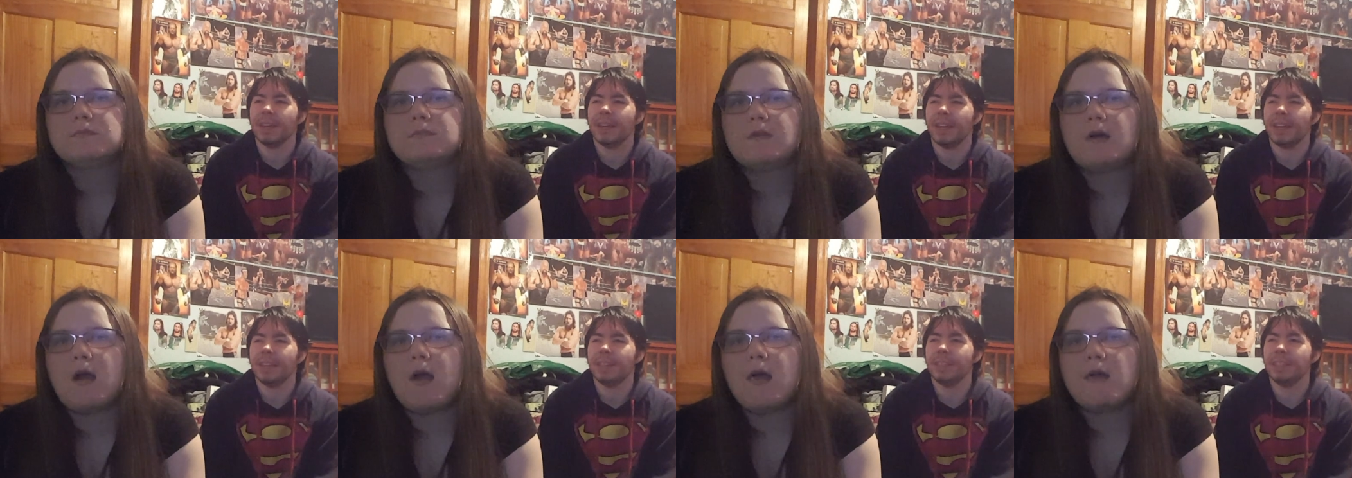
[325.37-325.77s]

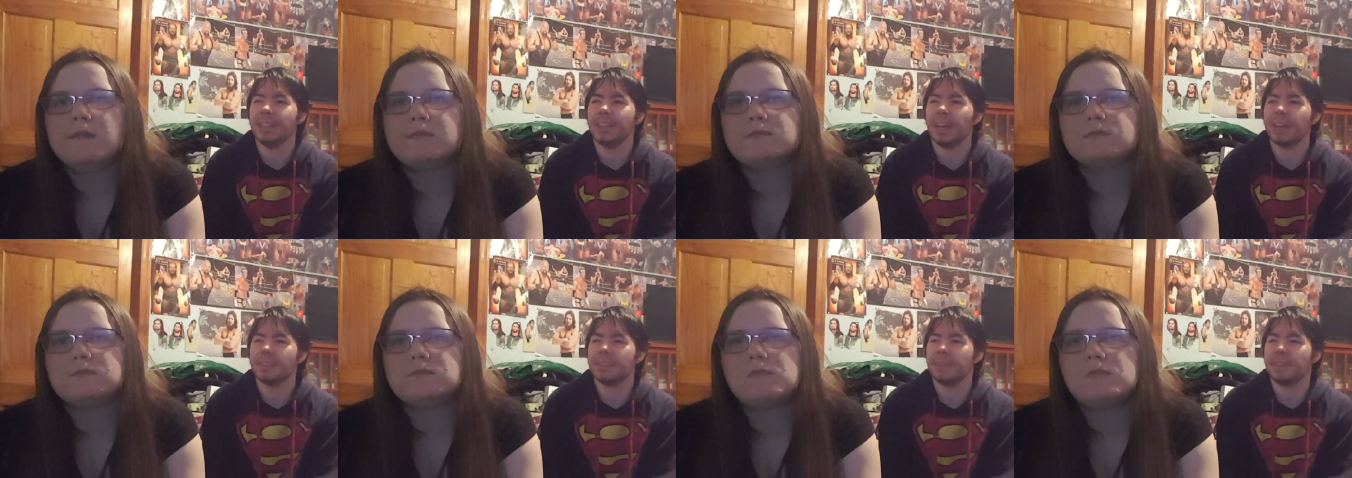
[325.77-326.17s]
Speaker 1: and she
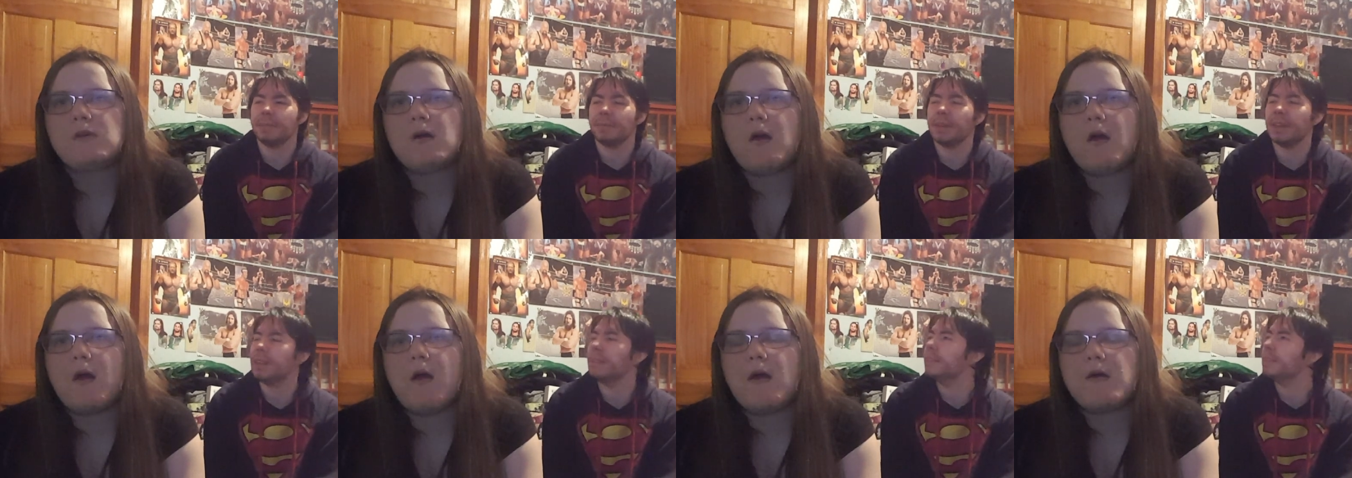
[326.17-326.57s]
ends up
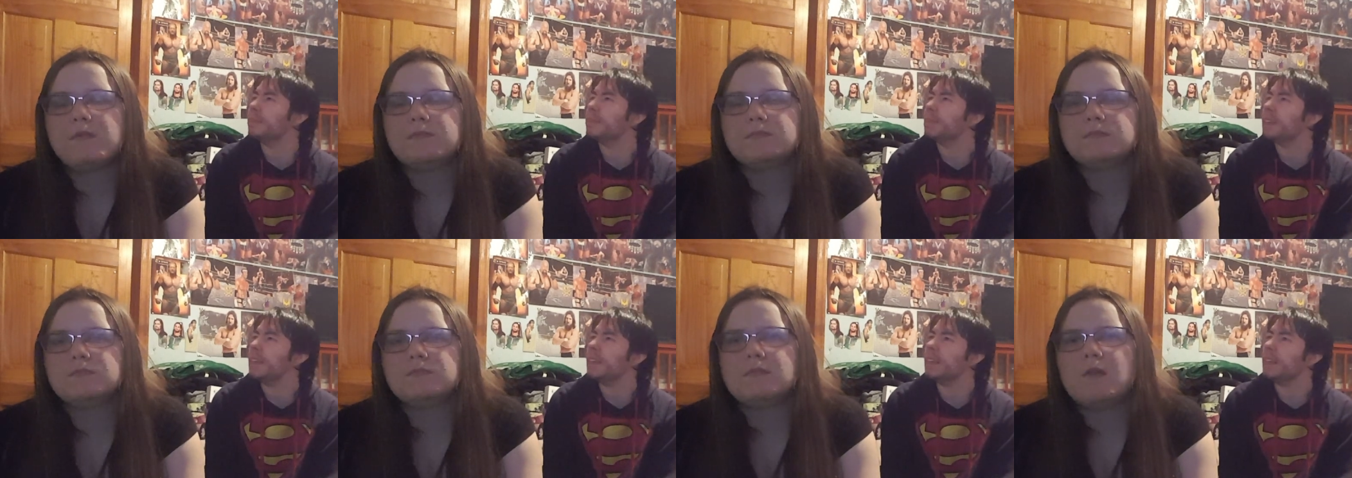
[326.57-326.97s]
ends up
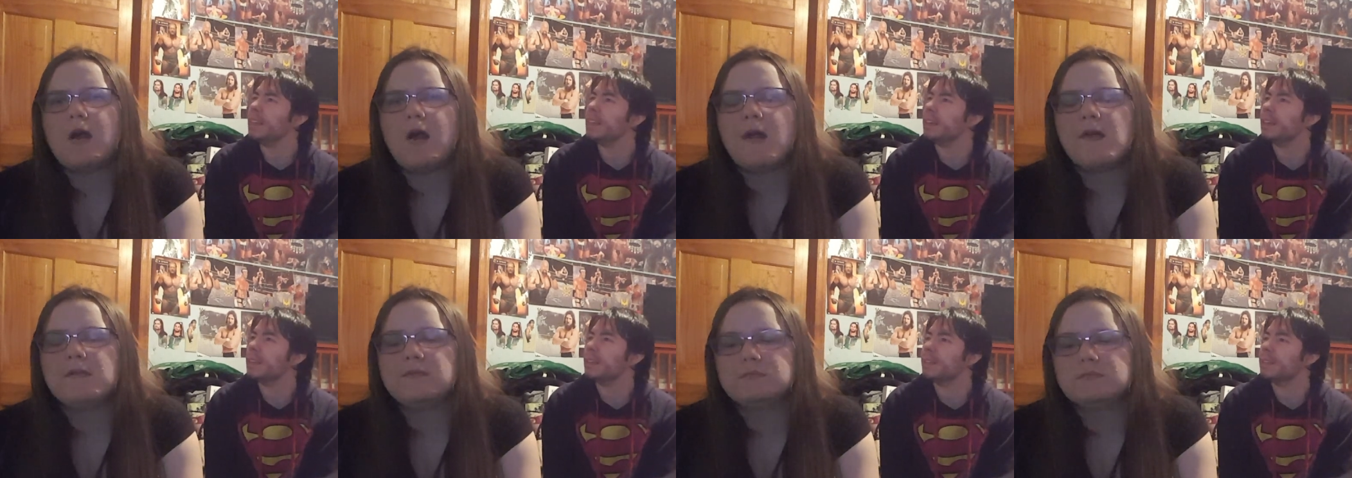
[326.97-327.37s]

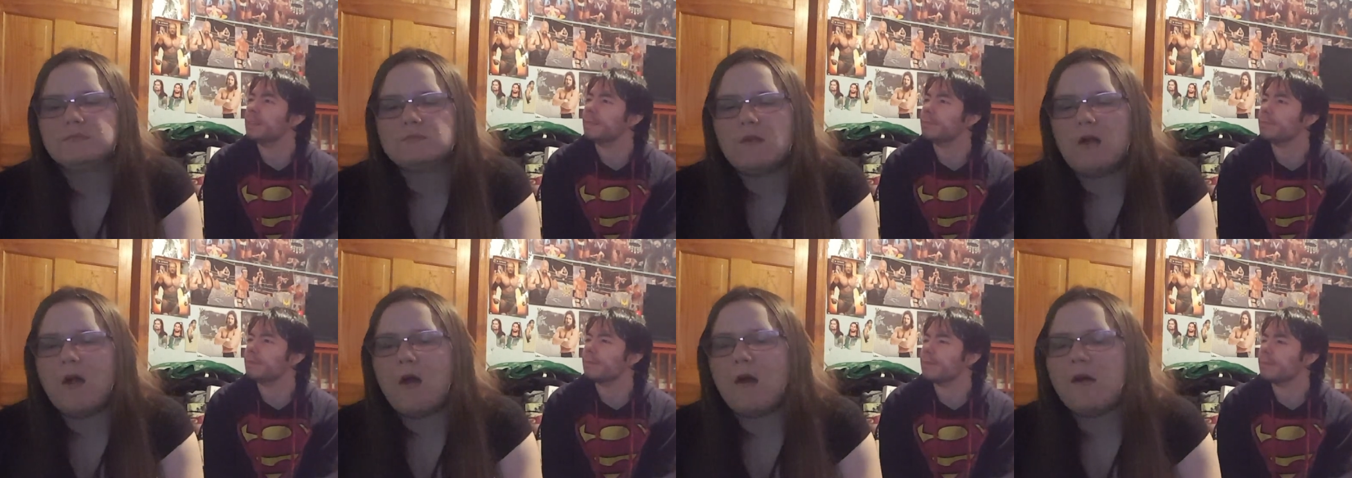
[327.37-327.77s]
kicking
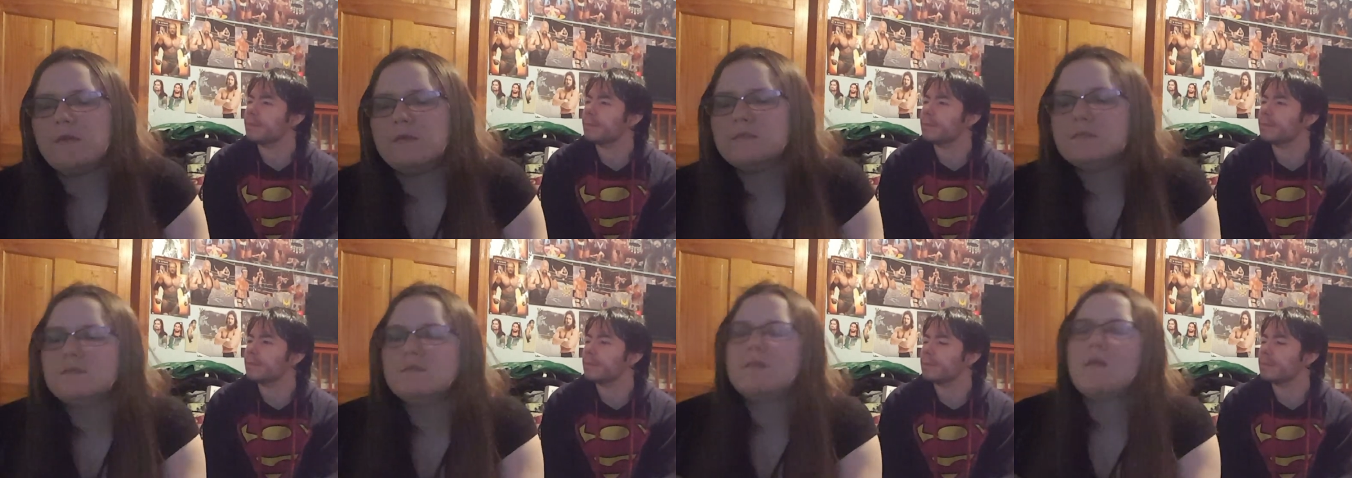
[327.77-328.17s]

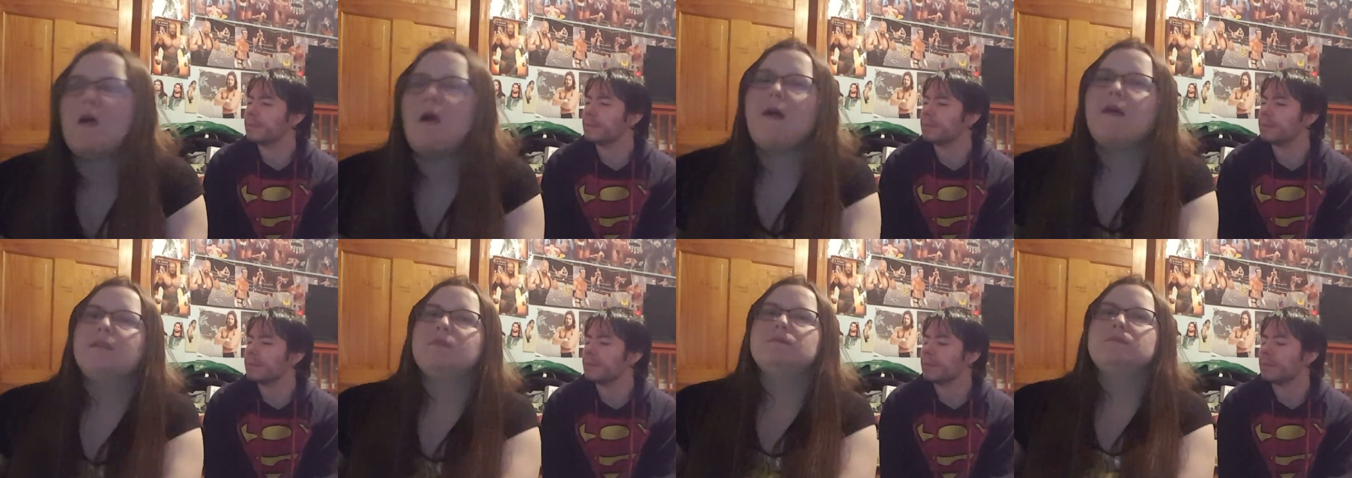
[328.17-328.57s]

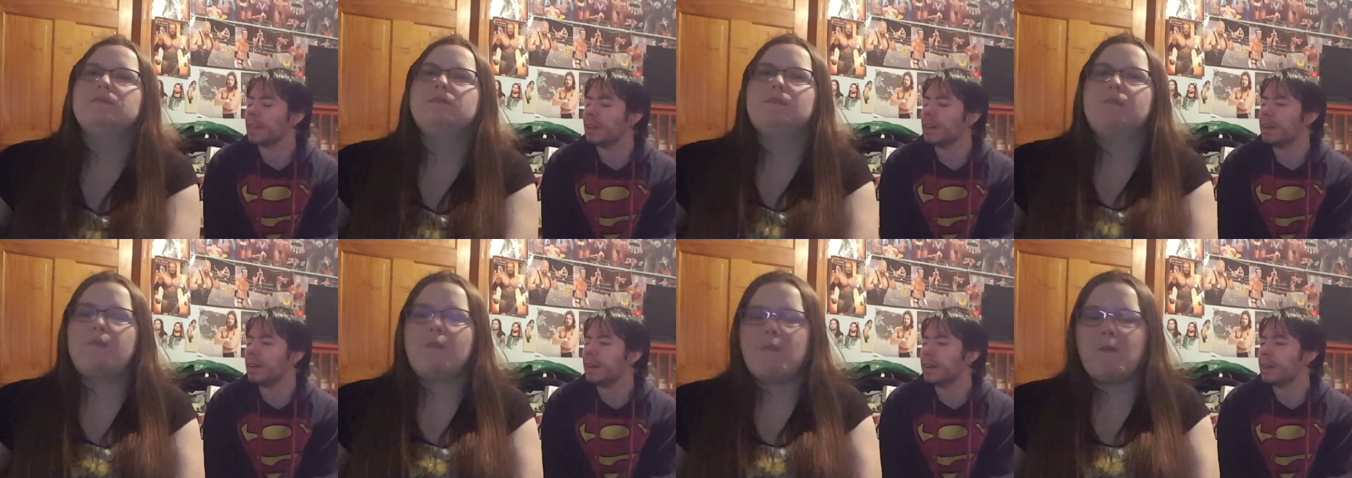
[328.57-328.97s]

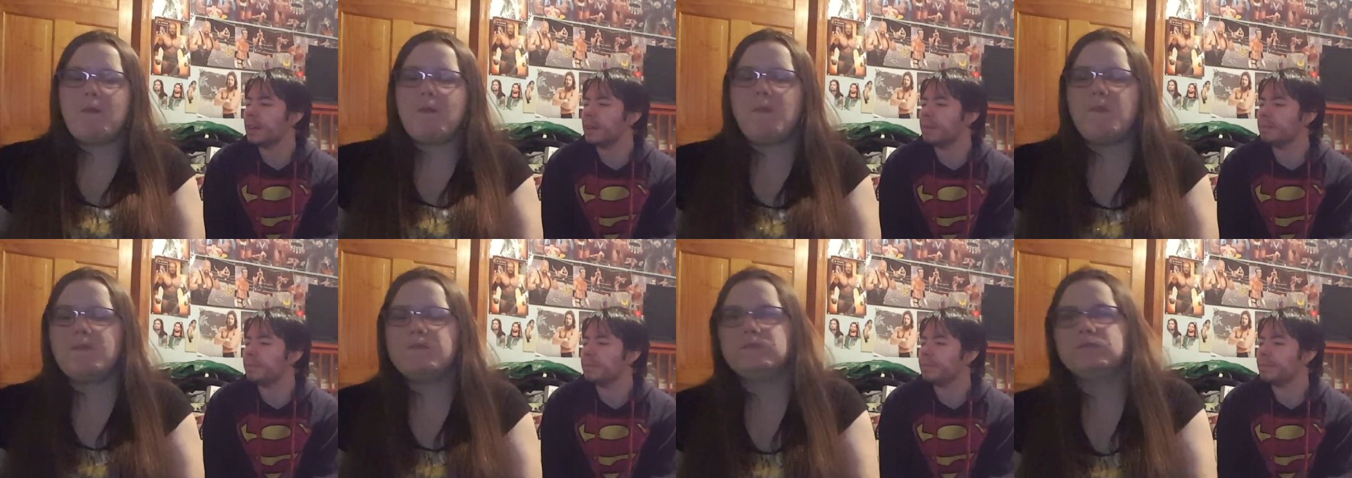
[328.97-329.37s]

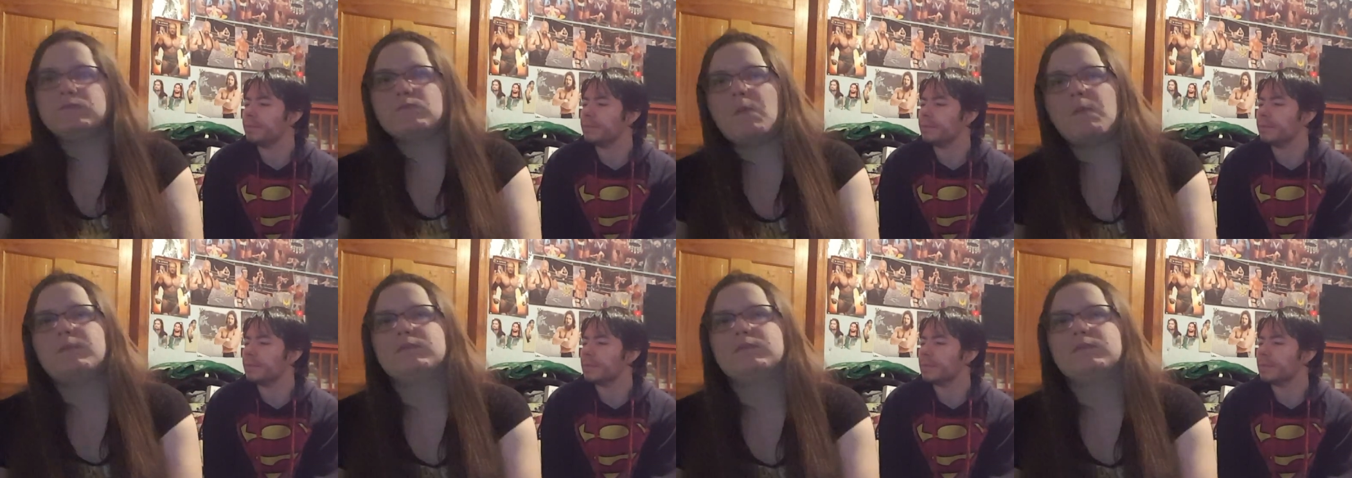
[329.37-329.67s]
um,